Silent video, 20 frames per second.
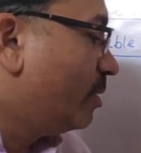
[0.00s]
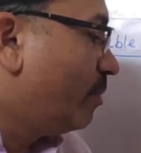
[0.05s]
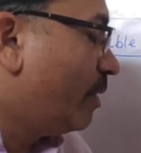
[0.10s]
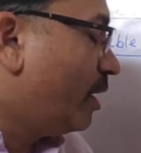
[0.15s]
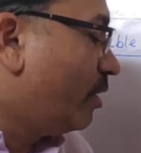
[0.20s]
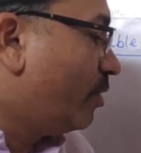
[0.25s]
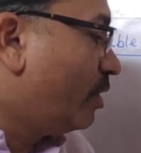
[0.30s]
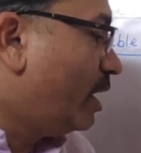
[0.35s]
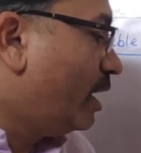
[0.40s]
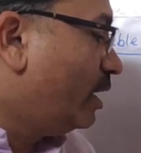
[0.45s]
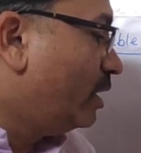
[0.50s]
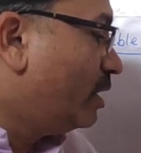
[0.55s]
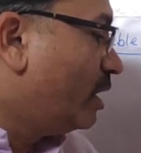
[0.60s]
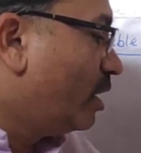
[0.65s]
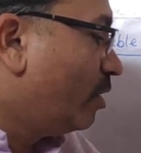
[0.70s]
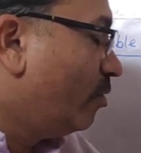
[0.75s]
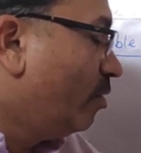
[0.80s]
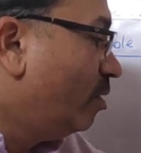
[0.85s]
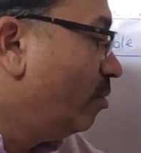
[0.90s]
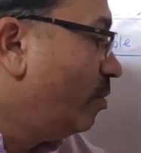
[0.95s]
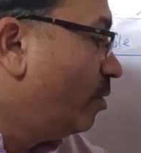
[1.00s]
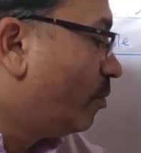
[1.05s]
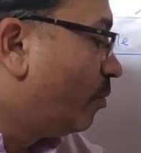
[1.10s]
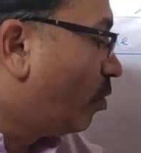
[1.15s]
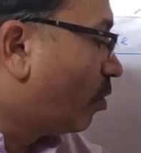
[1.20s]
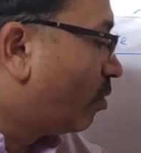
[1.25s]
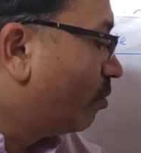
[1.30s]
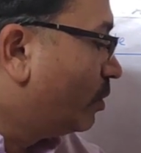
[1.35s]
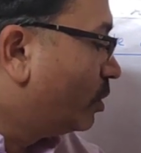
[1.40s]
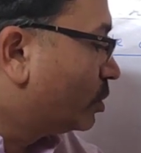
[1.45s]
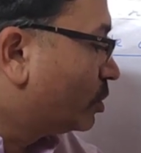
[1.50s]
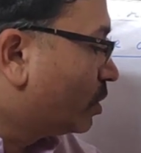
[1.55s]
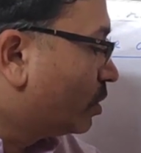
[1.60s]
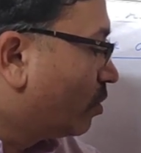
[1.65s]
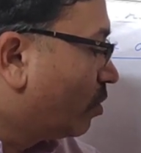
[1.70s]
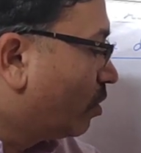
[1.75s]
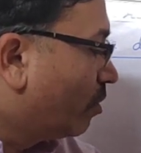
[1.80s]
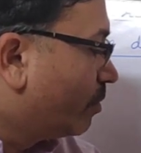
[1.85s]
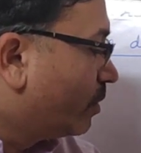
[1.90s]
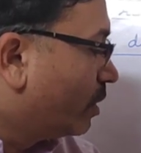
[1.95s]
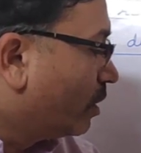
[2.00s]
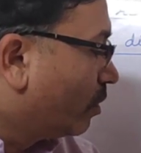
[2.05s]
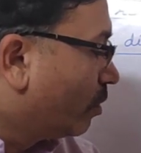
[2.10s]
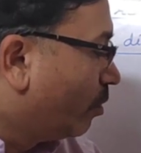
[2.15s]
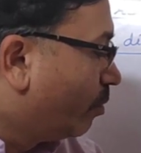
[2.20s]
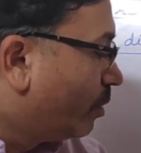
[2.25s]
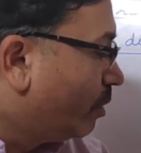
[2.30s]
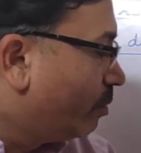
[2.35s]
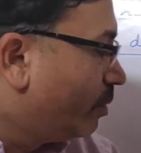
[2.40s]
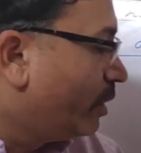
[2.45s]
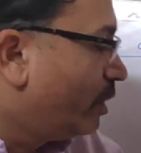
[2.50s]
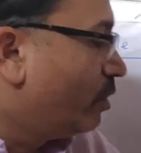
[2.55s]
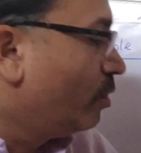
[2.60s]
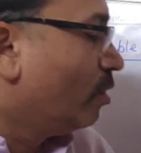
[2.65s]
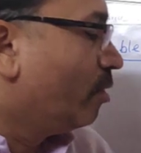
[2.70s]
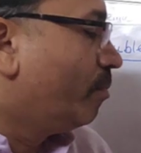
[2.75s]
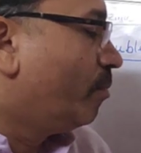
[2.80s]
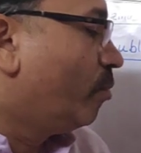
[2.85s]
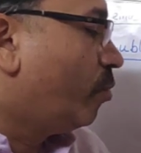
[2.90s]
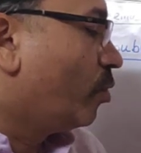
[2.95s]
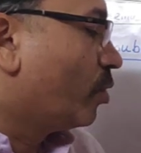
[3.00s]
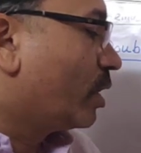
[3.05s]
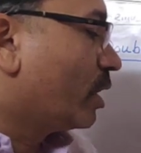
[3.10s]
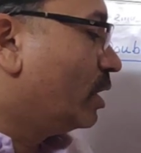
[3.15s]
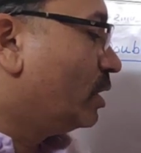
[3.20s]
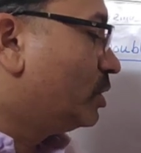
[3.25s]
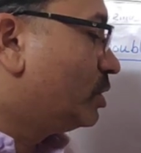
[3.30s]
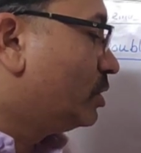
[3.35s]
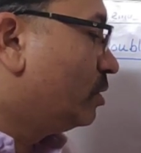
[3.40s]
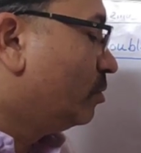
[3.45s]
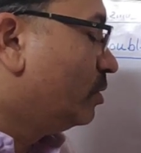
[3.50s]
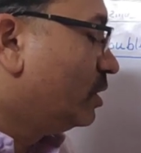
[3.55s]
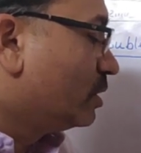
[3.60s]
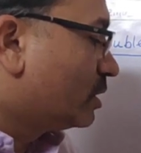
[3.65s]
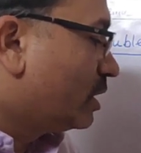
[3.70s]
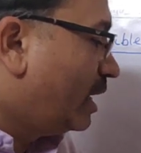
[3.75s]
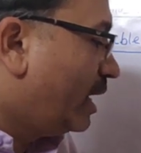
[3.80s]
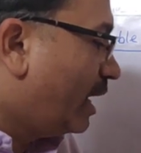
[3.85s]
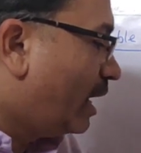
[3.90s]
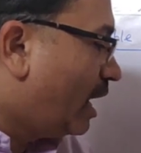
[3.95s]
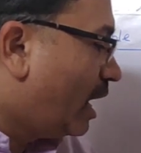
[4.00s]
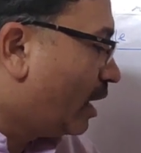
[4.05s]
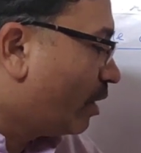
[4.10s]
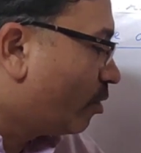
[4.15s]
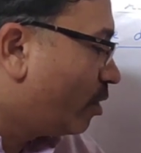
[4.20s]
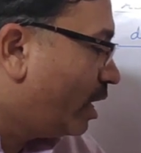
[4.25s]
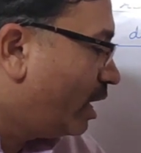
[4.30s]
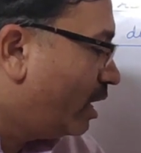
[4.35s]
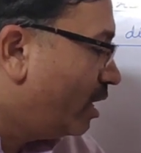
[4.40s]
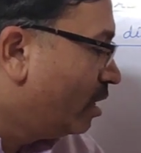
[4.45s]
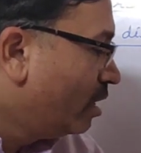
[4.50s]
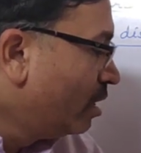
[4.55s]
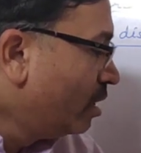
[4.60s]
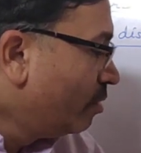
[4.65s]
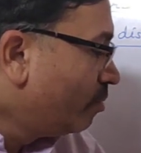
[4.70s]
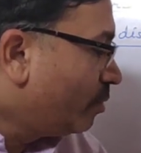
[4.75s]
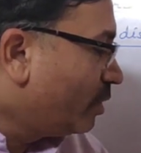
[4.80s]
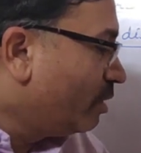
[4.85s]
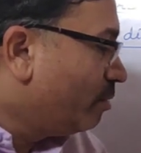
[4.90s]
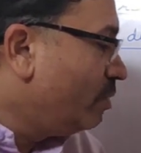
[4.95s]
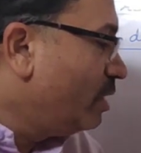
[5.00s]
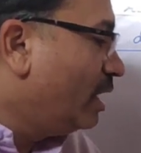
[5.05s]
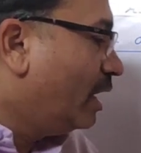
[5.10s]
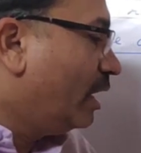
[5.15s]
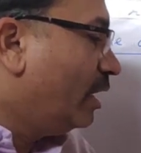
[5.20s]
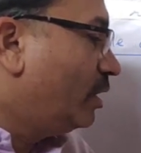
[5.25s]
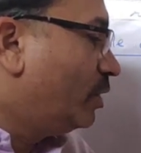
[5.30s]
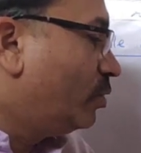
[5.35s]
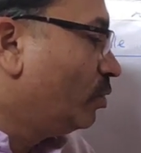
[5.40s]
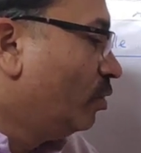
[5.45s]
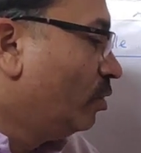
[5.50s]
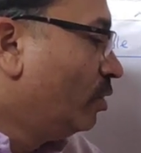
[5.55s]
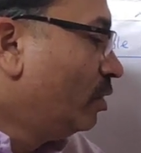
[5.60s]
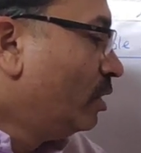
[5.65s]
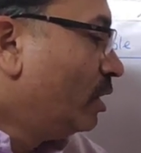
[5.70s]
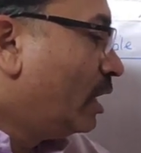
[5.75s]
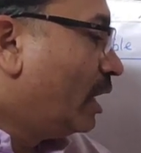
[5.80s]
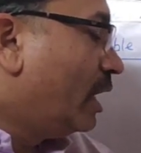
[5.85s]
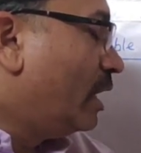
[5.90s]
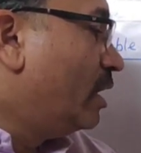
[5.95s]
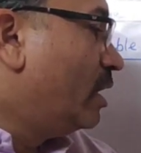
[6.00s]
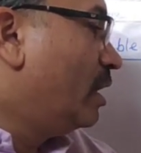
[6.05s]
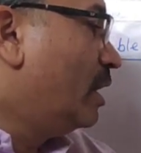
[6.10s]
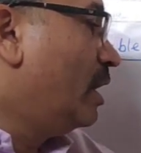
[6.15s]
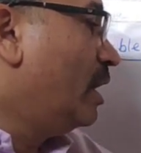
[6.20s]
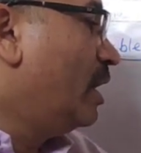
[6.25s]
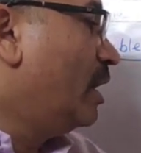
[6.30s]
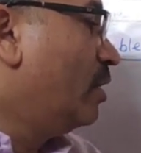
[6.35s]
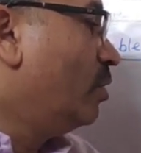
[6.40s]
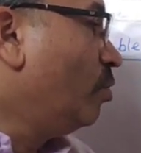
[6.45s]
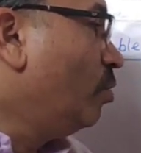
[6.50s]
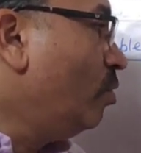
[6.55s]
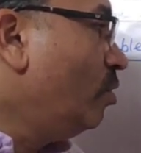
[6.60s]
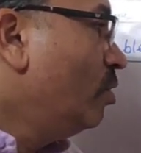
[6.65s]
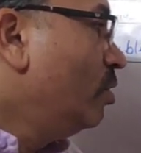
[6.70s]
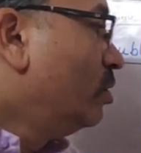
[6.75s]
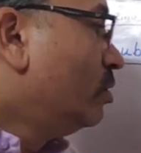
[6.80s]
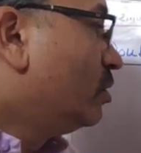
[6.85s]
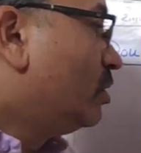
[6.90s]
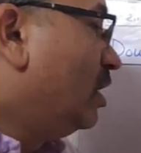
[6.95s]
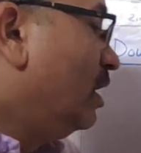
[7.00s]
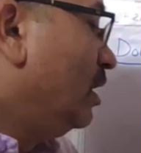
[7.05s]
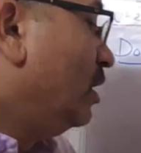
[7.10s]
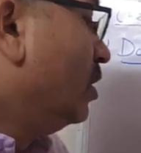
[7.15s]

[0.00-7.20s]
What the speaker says: iodide, there will be formation of yellow PPT of potassium, this lead iodide, PbI2 and KNO3.